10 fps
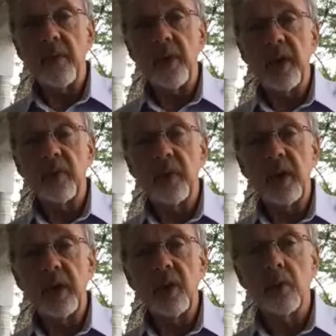We have to
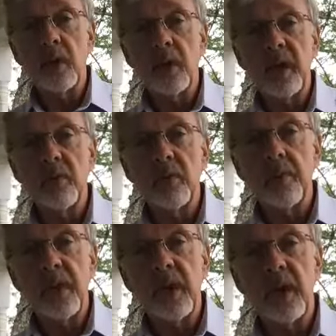hear, believe,
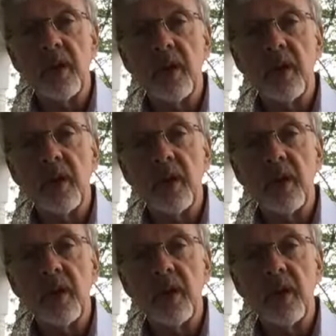repent,